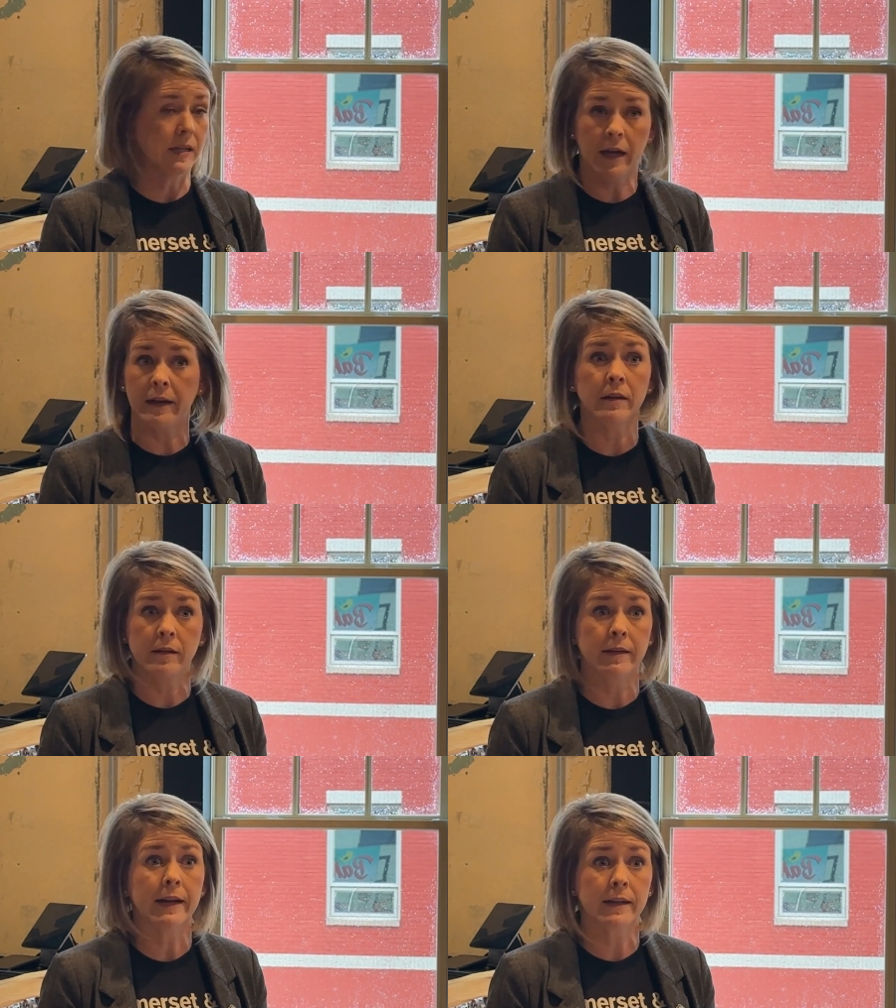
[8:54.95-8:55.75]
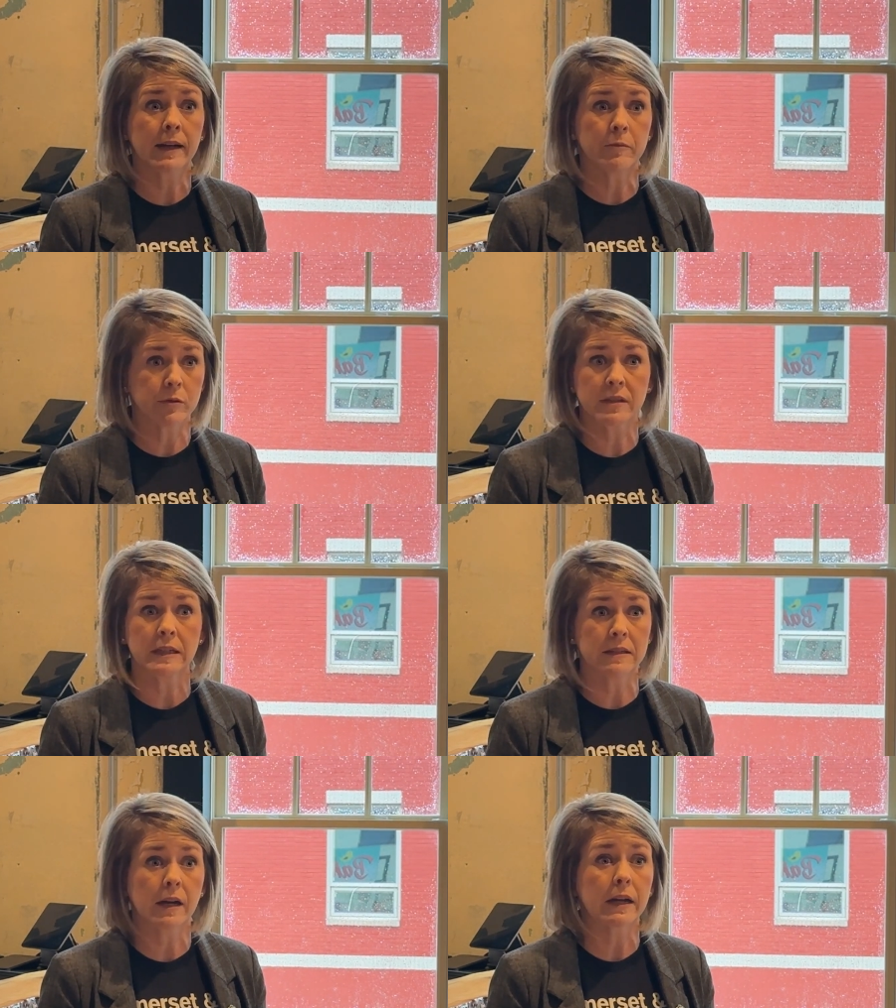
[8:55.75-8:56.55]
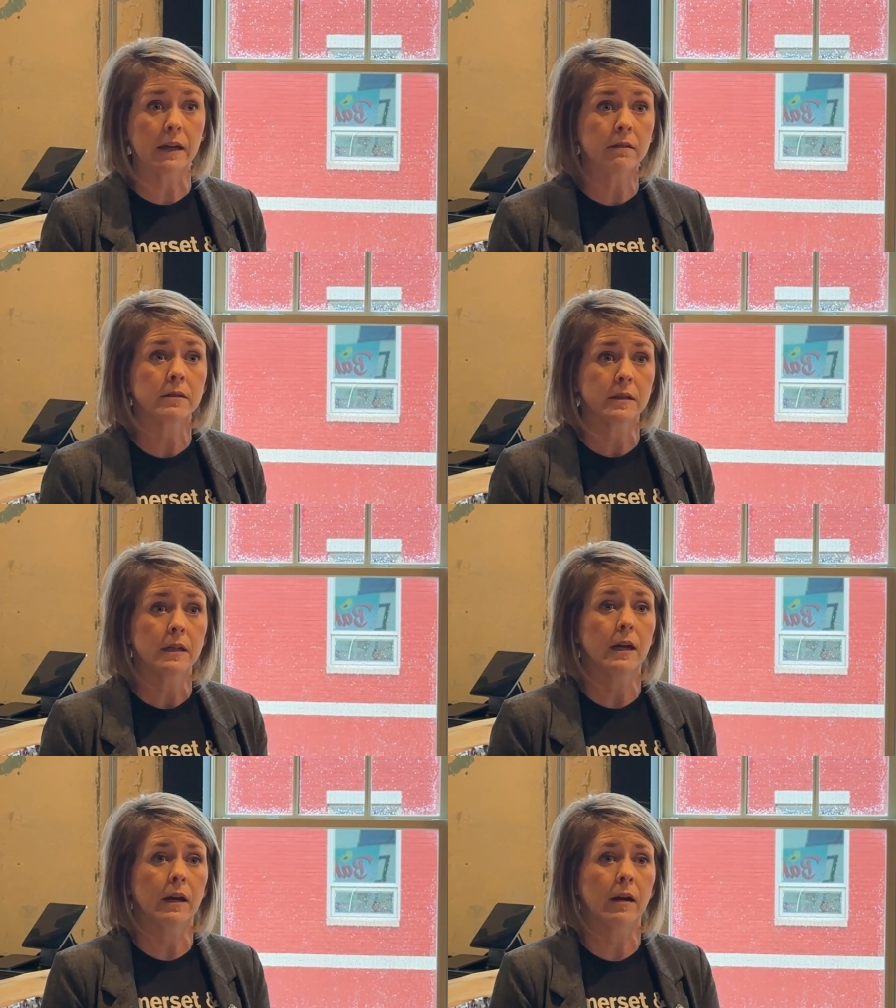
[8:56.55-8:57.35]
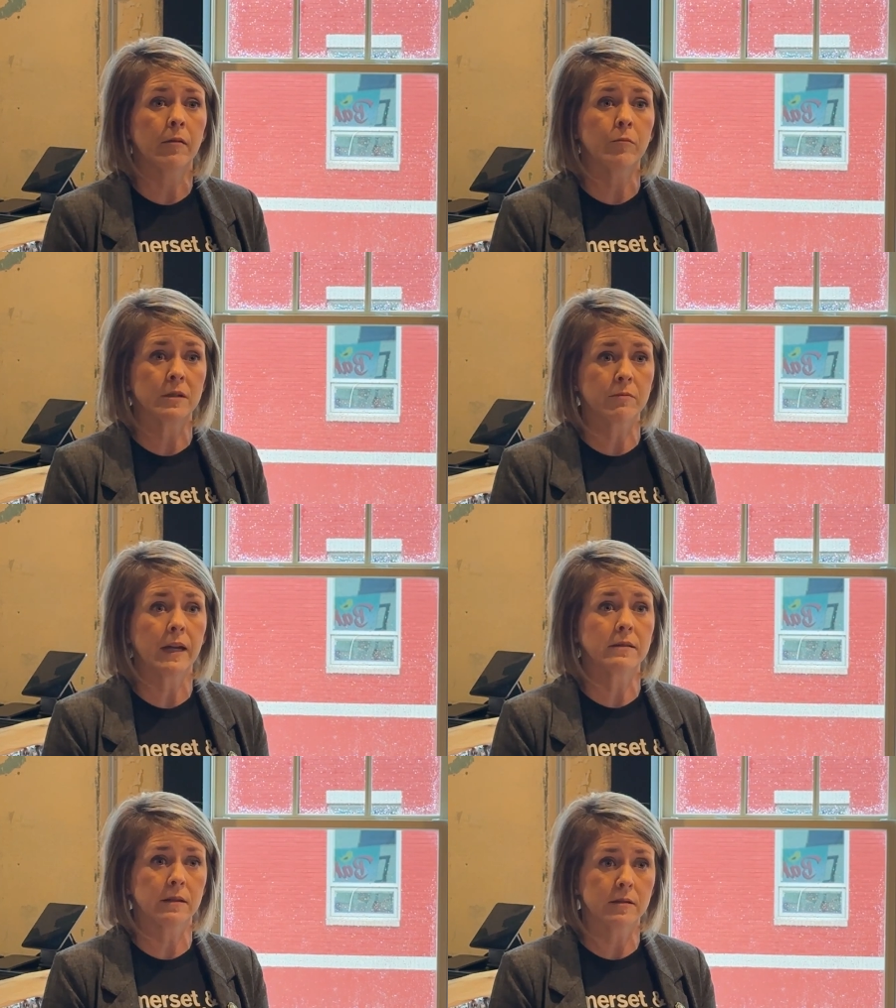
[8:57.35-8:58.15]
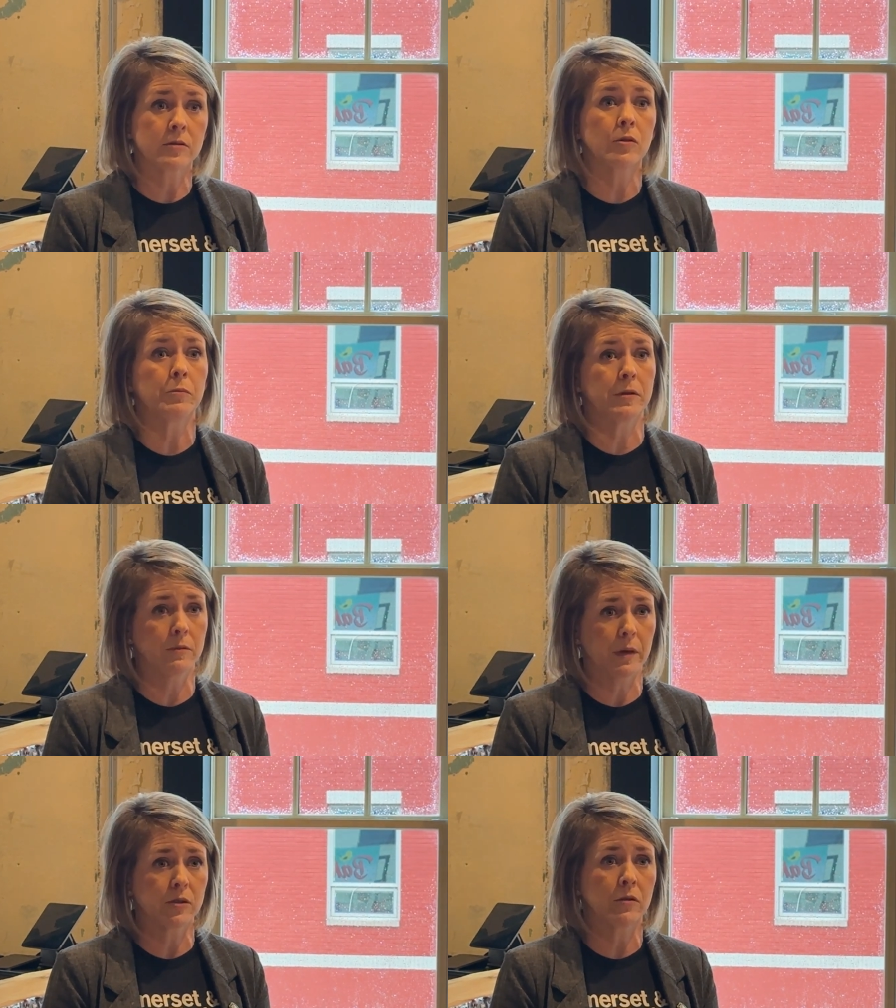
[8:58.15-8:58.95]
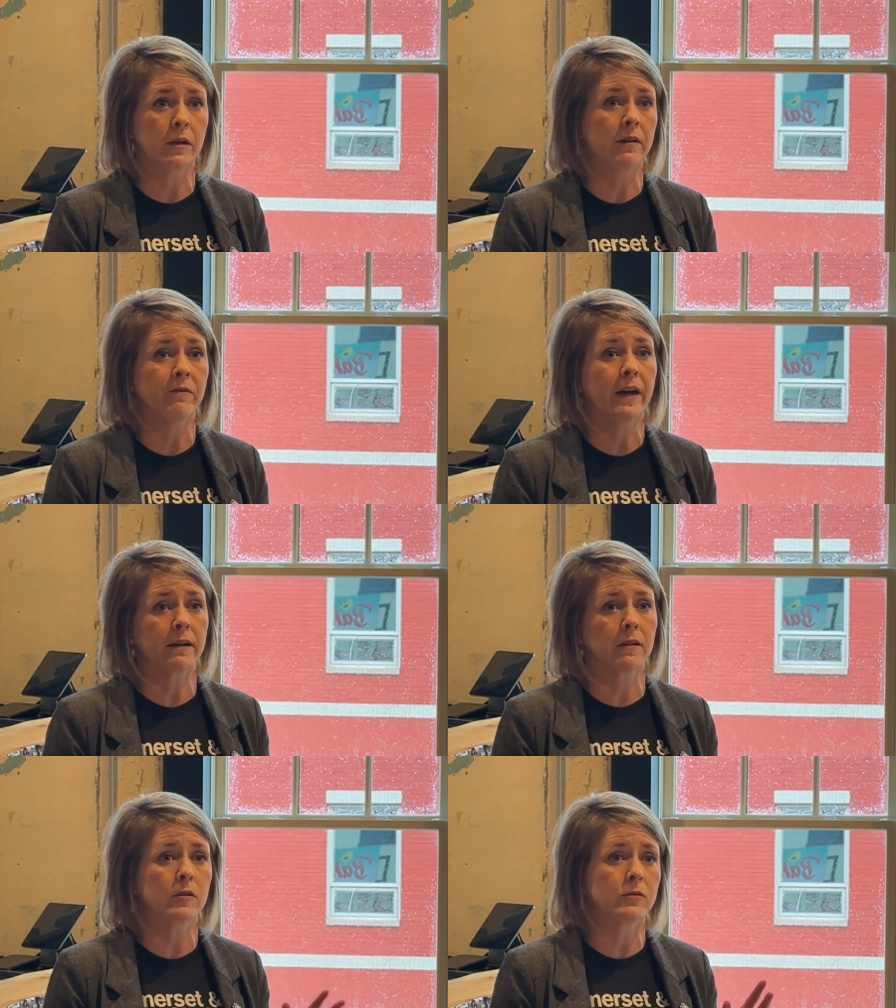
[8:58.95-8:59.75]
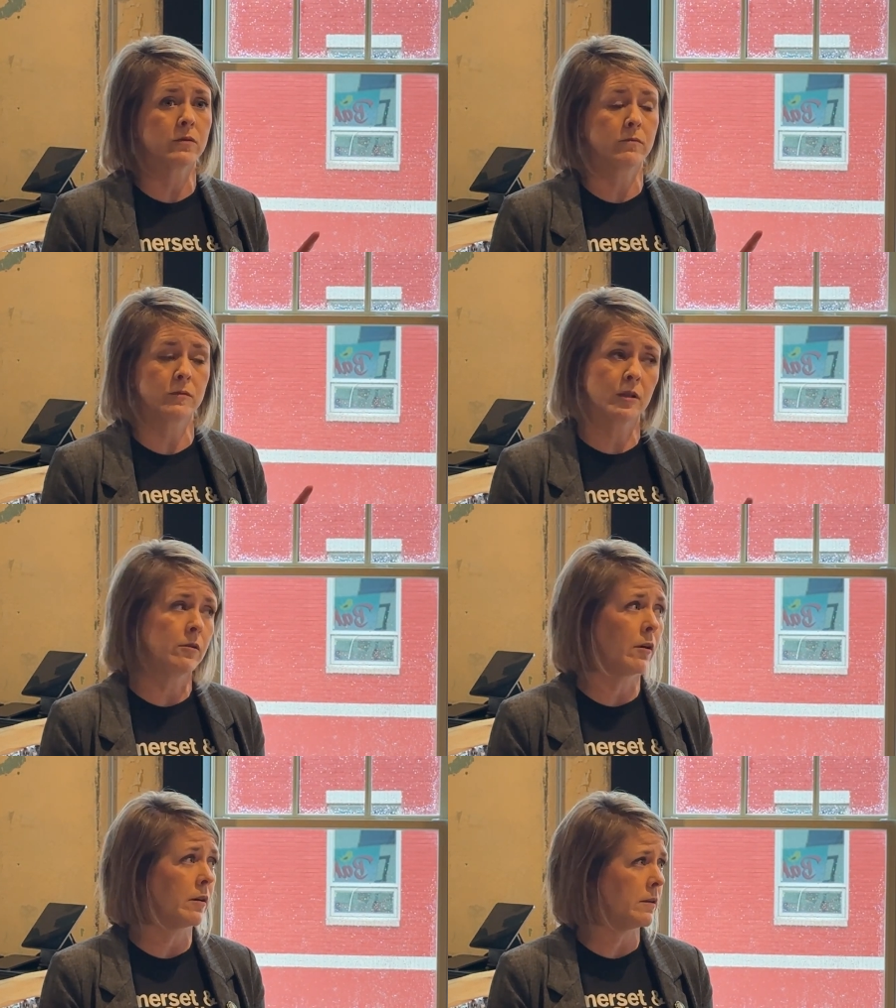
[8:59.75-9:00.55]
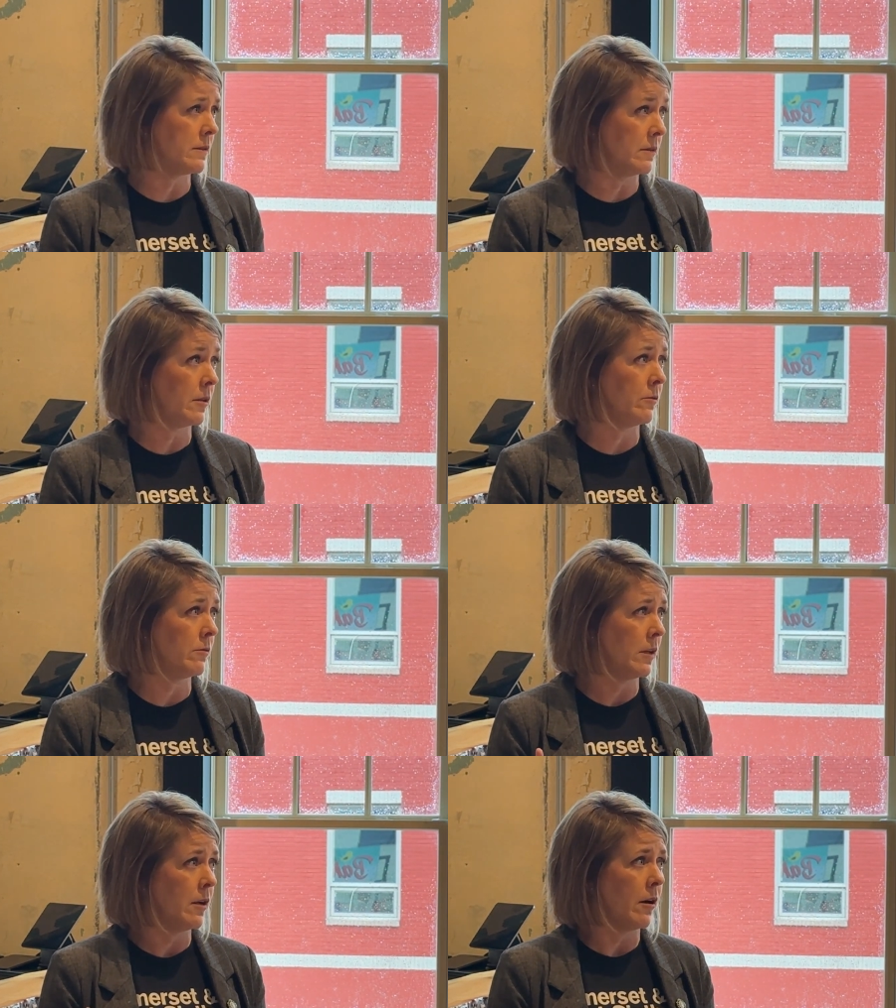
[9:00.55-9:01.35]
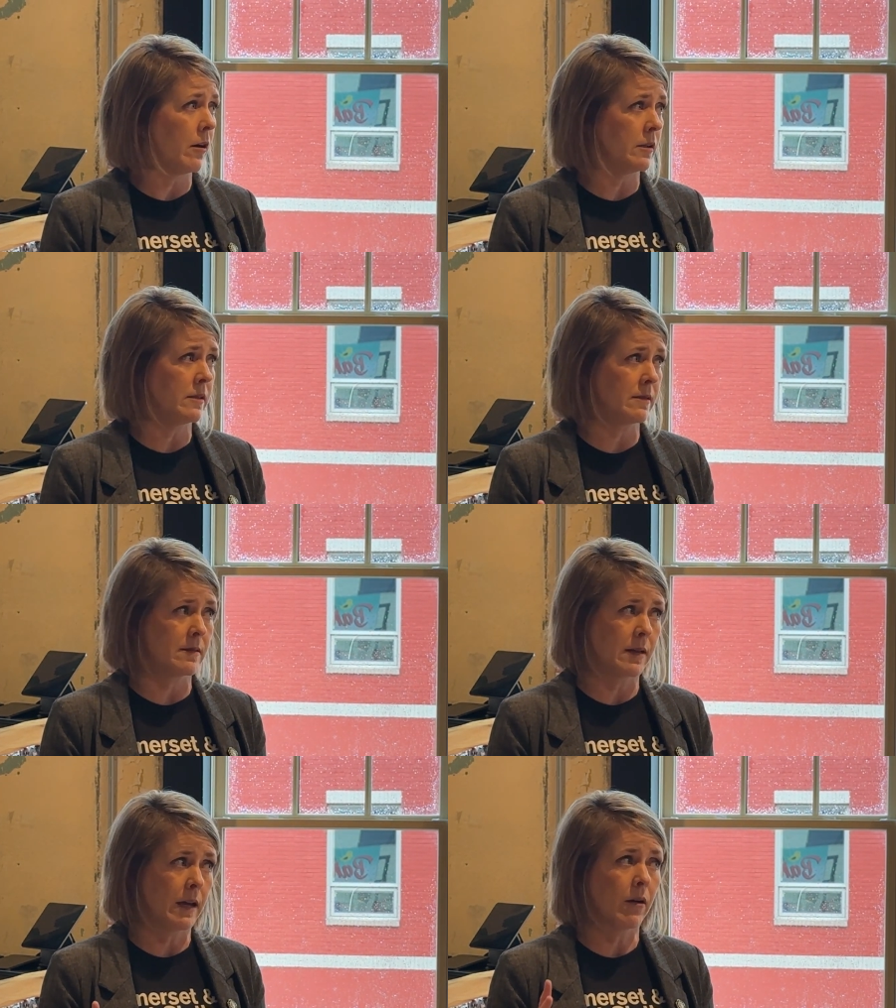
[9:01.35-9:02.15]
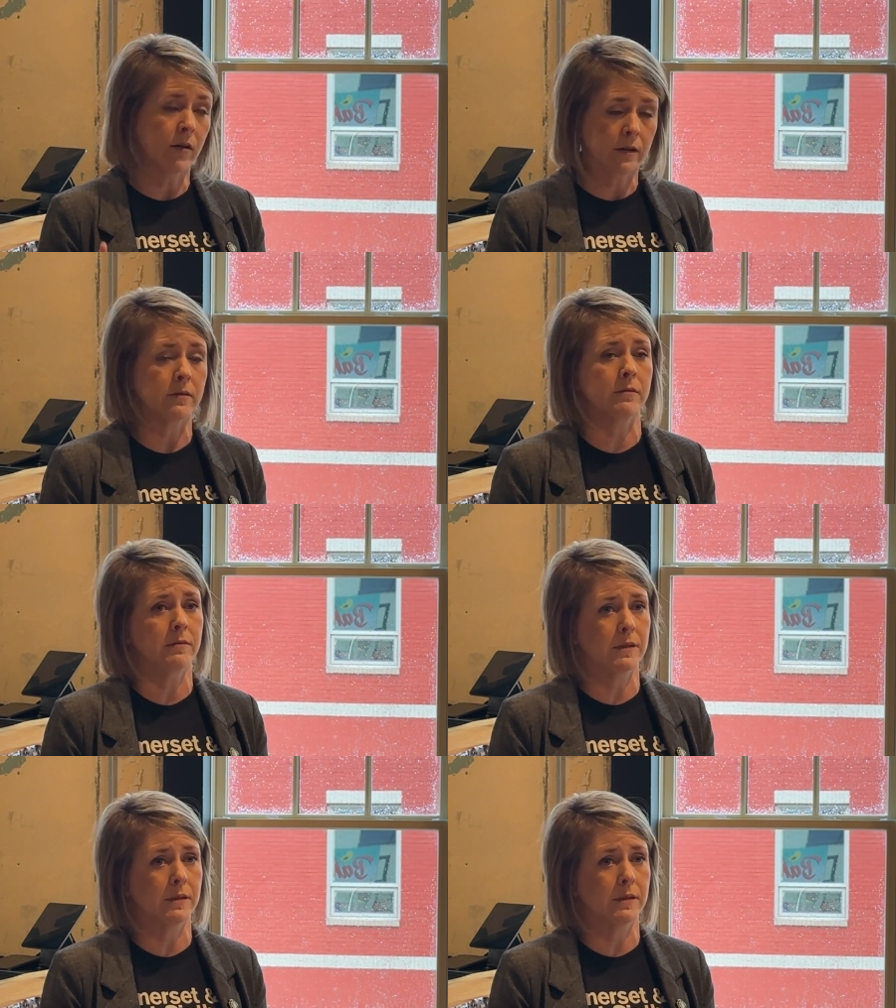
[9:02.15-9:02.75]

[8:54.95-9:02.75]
And 99% Kentucky, which makes it super special. And in fact, those two artists that aren't